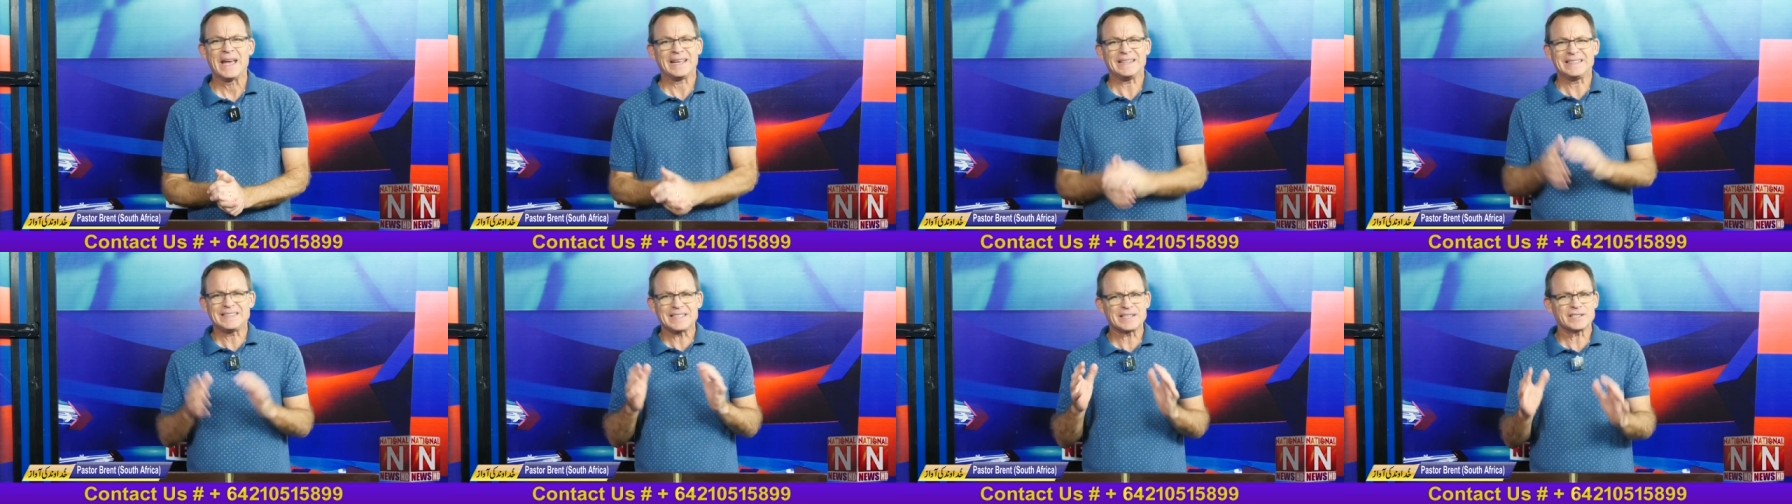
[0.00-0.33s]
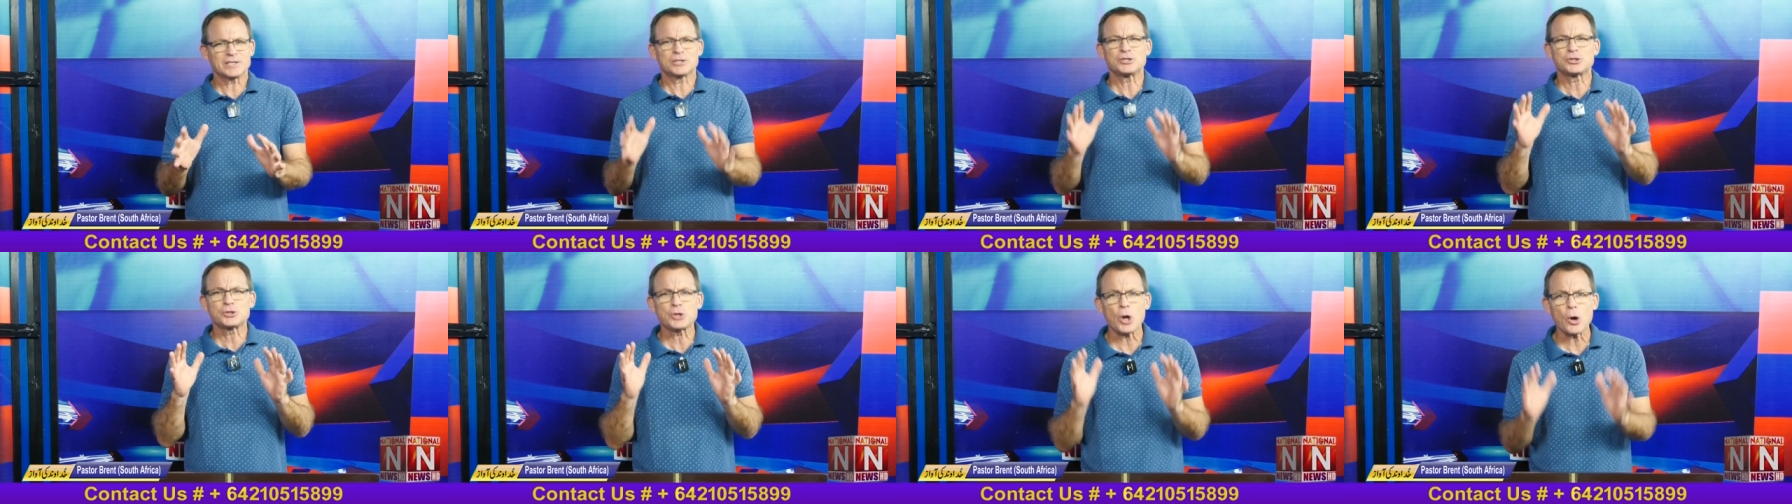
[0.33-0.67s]
He did
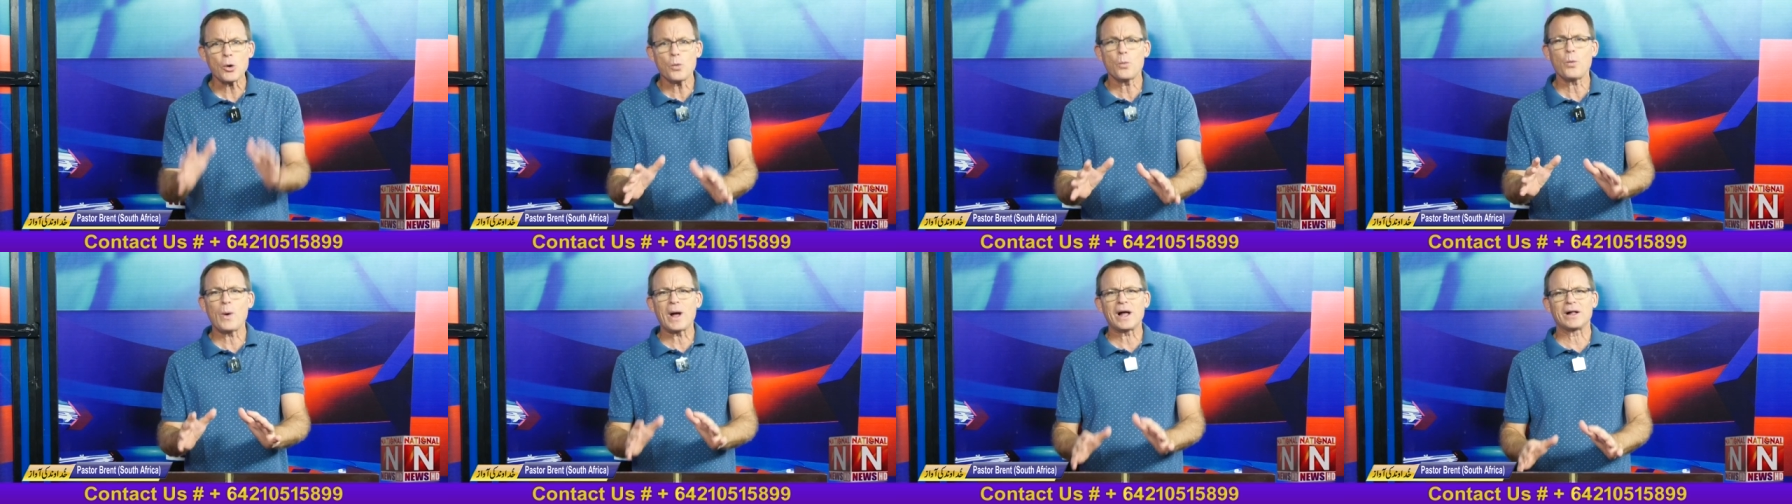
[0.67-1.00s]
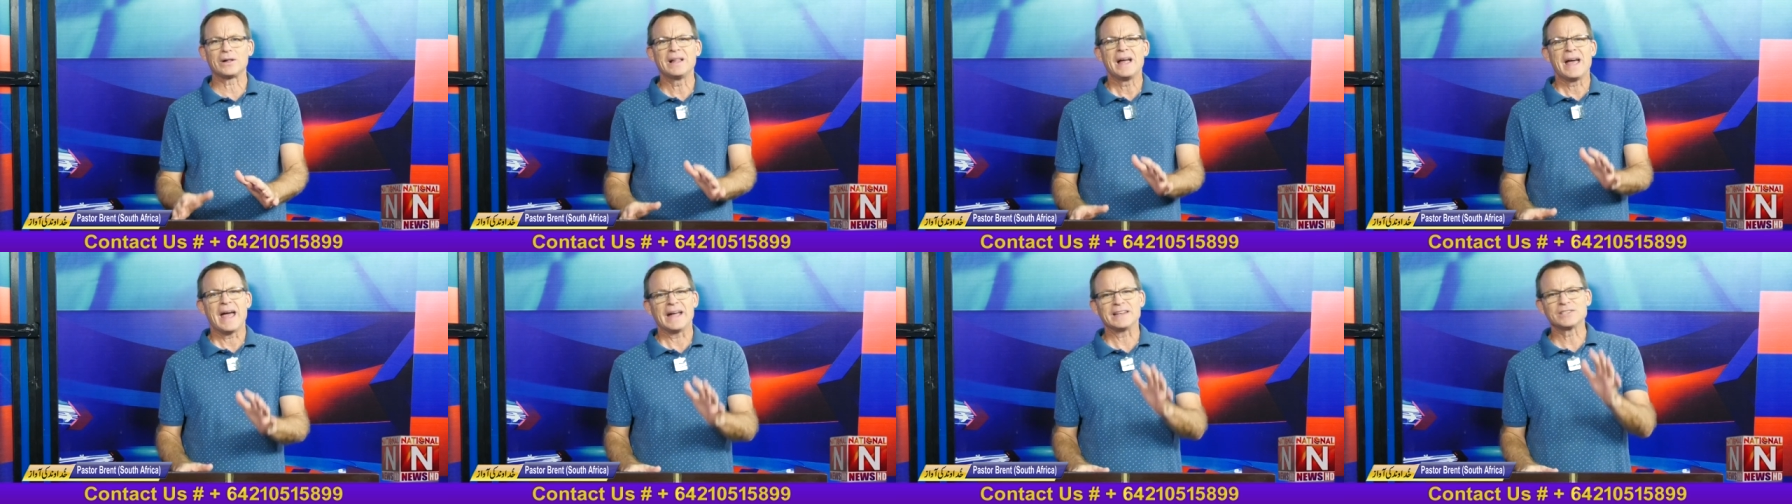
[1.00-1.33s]
it so
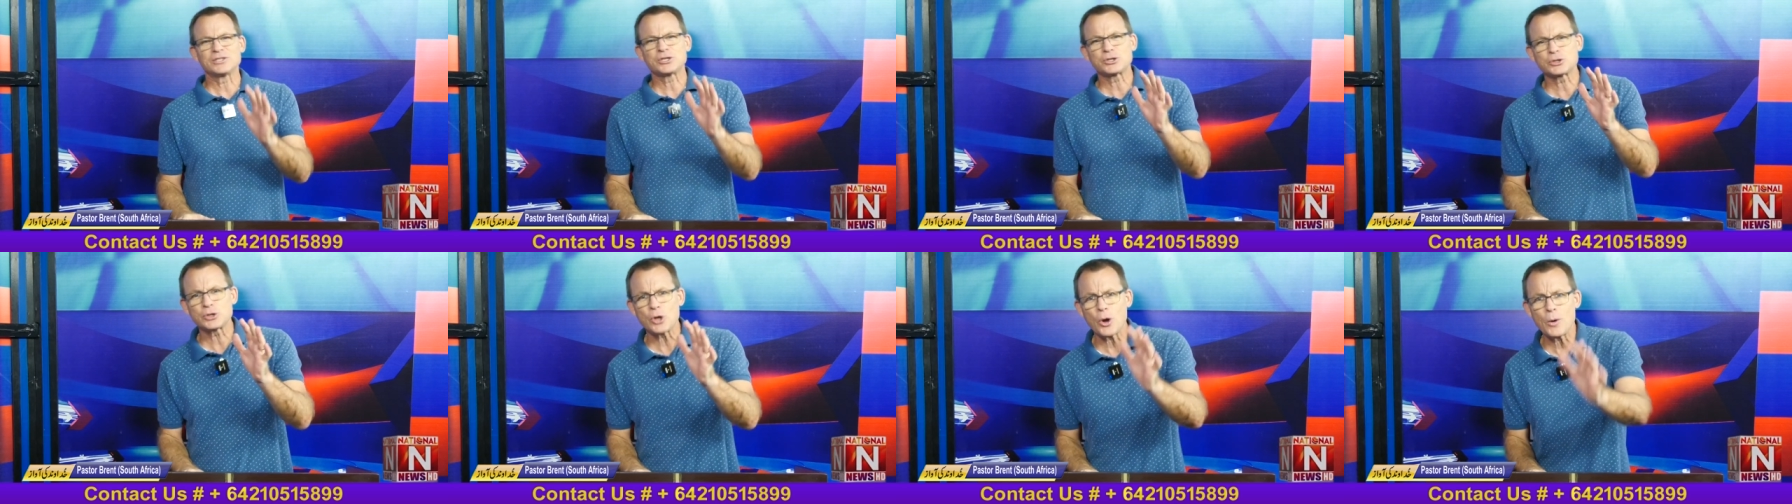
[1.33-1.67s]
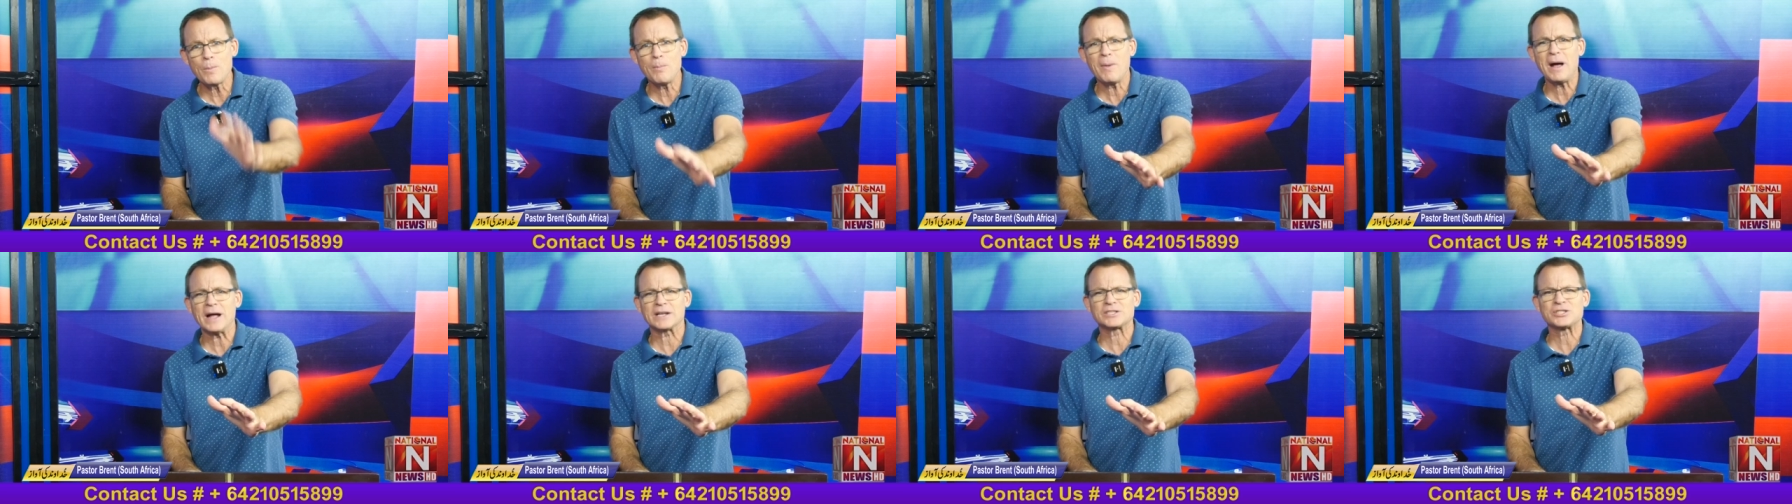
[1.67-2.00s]
well and so
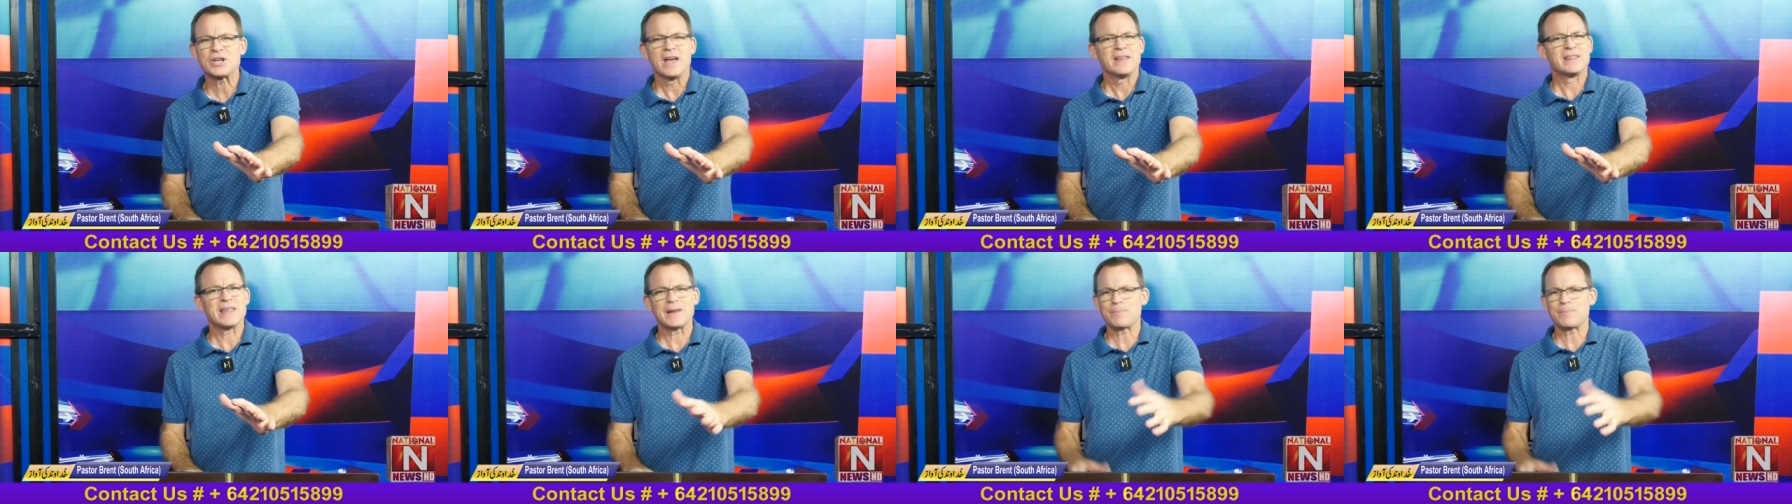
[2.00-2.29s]
much